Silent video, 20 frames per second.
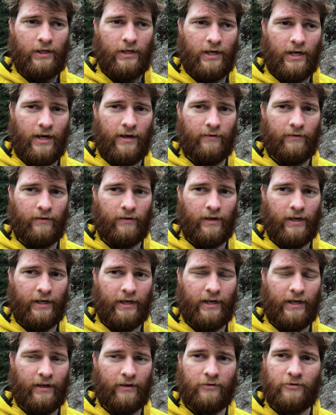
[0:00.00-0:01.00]
and I
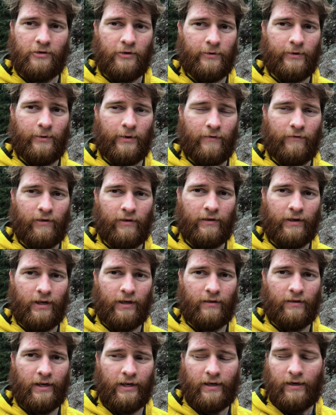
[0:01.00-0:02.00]
can't show you everything
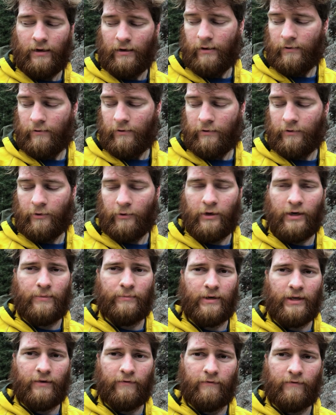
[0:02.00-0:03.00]
in like a 30
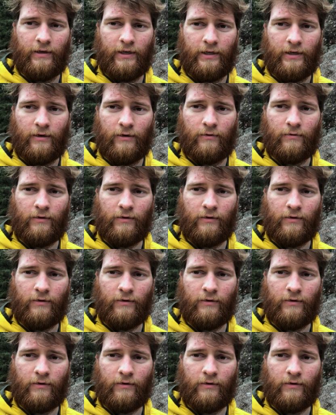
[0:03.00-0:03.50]
minute video.